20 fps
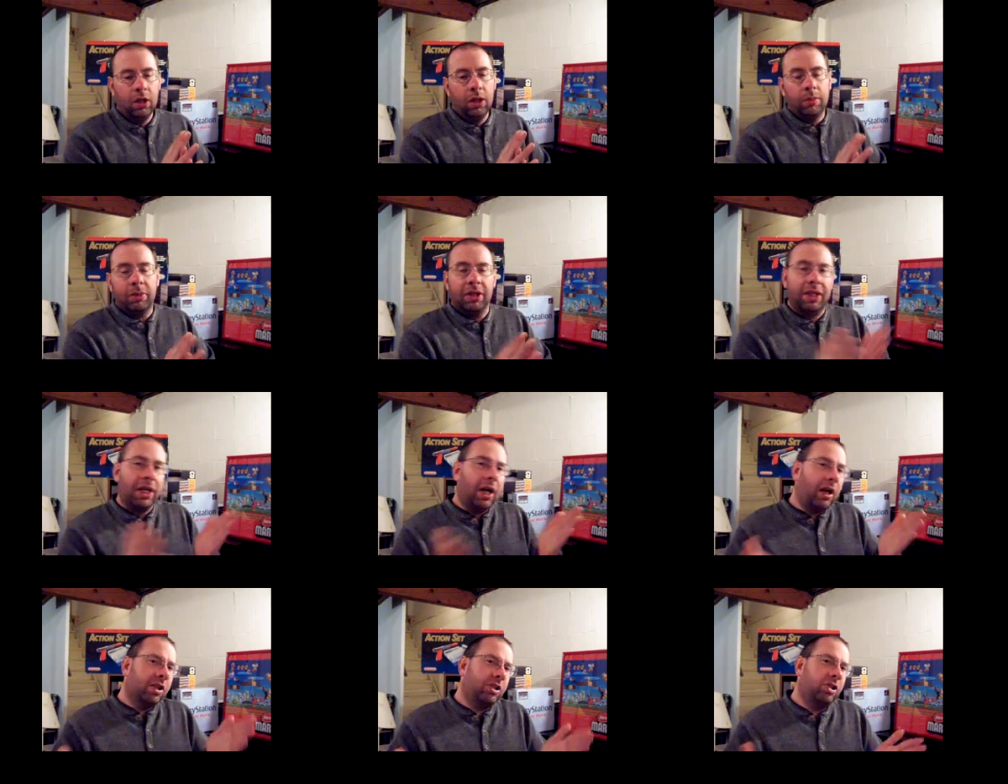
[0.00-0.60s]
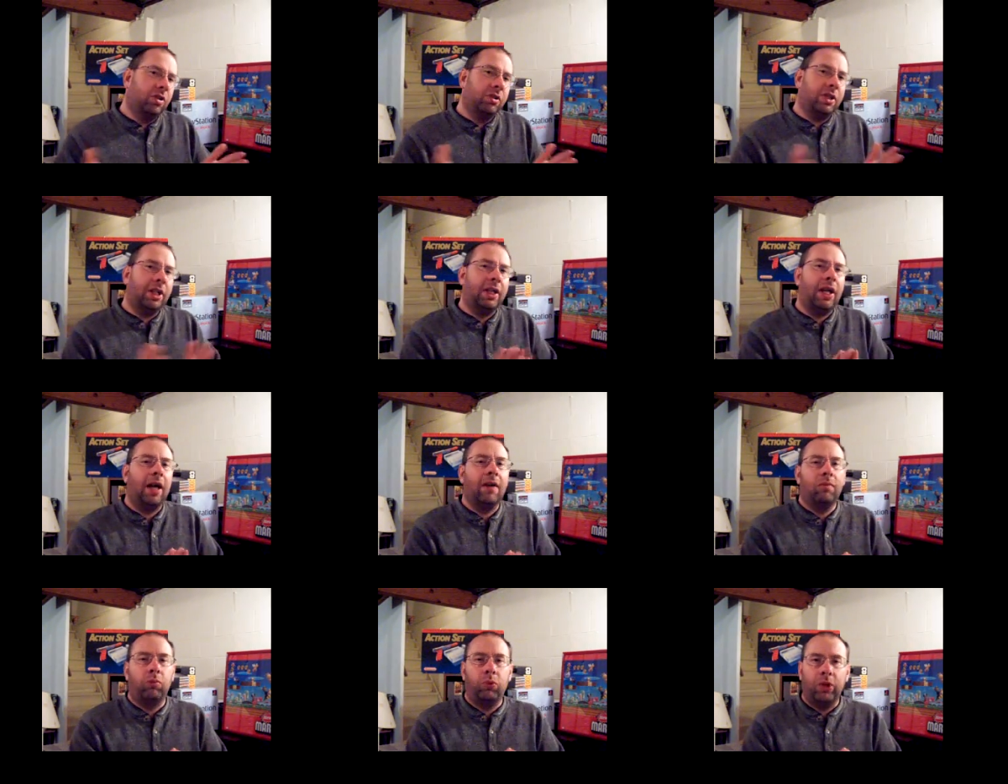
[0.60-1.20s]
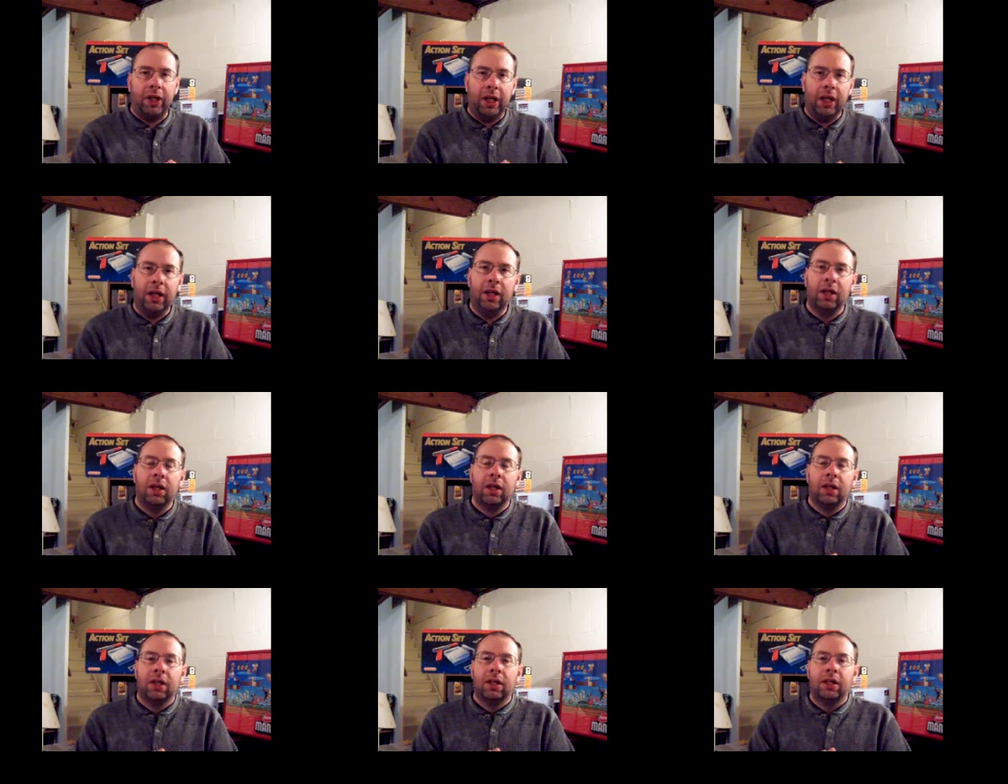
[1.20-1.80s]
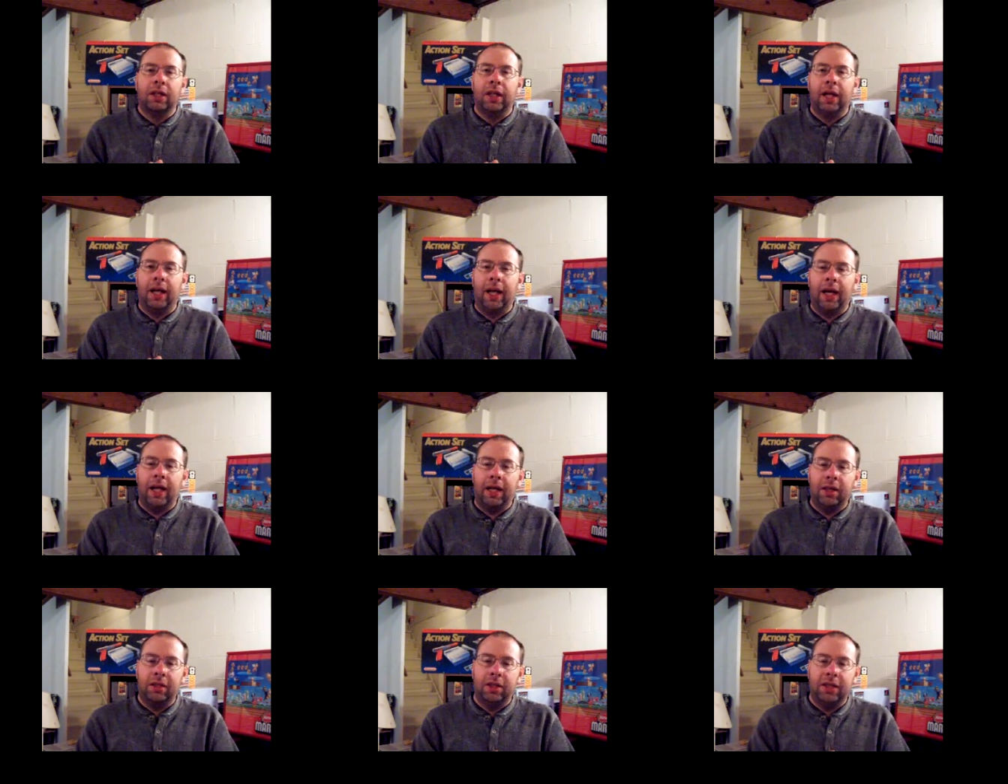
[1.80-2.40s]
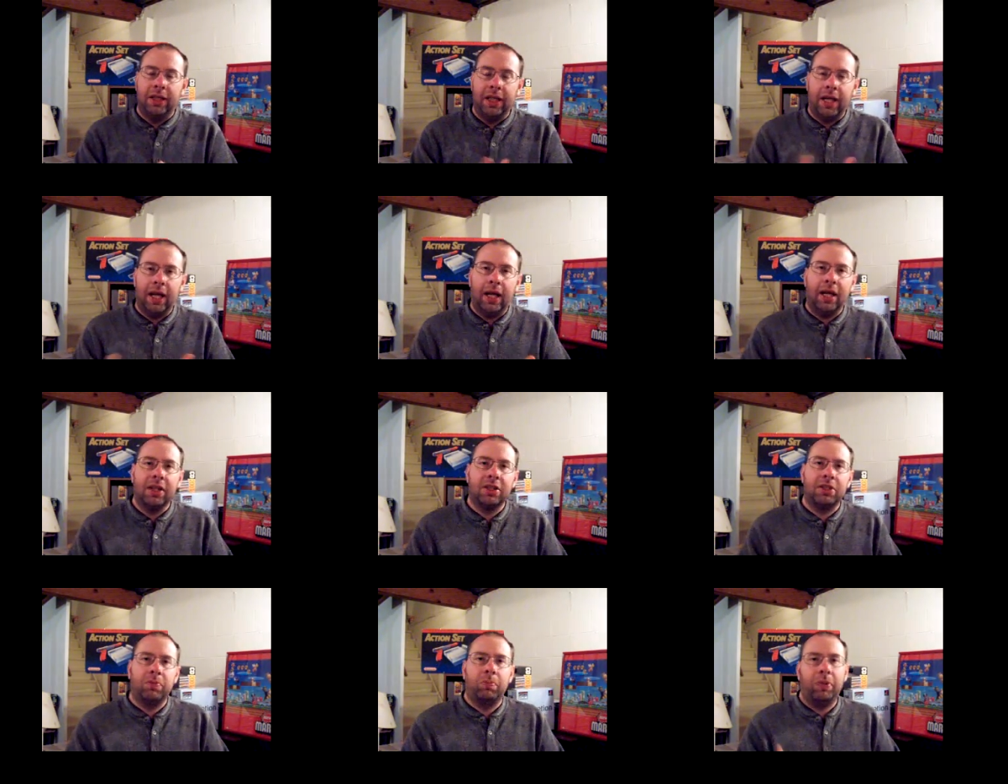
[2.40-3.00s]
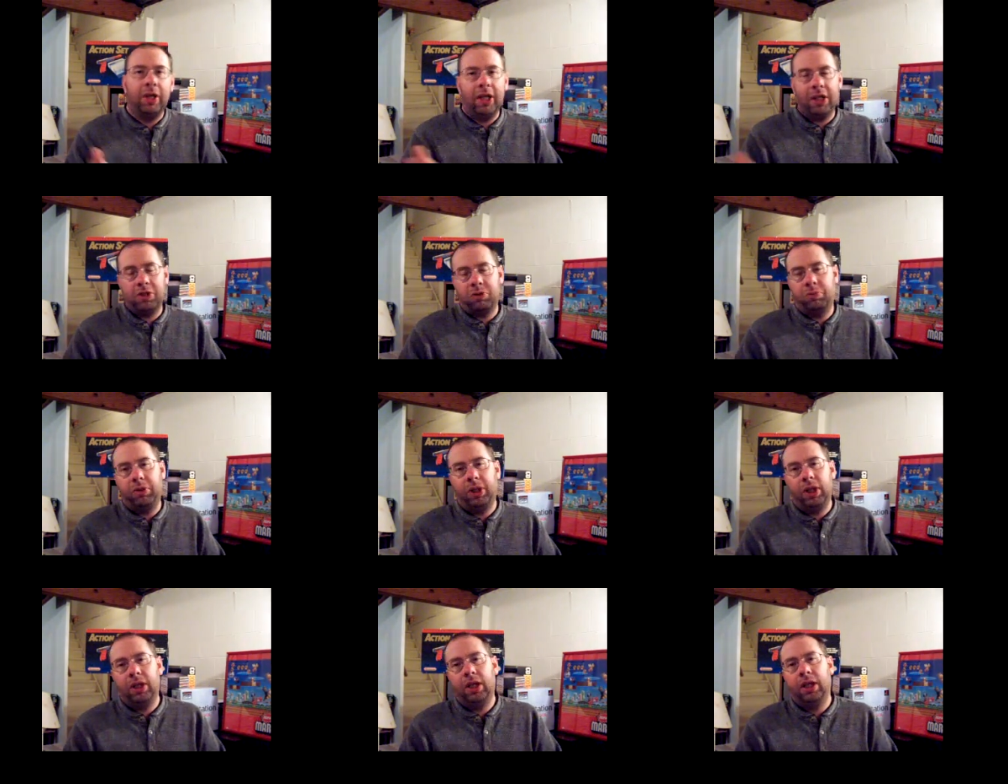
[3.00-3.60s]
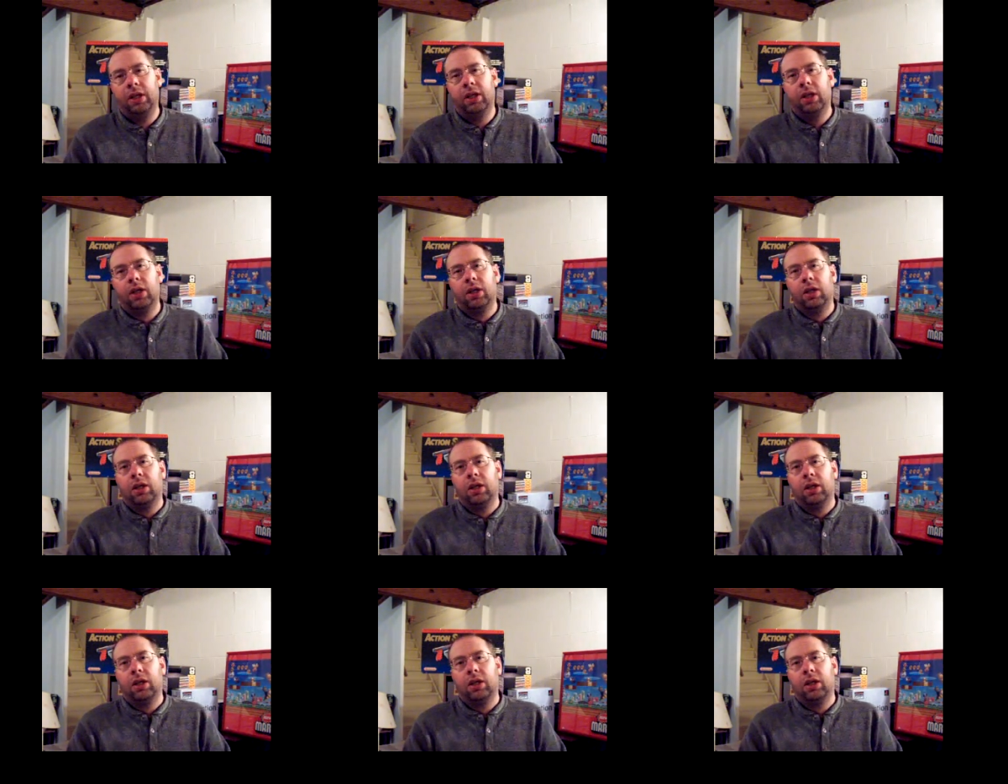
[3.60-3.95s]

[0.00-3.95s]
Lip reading: But they also did have Wii. They had DS, PSP,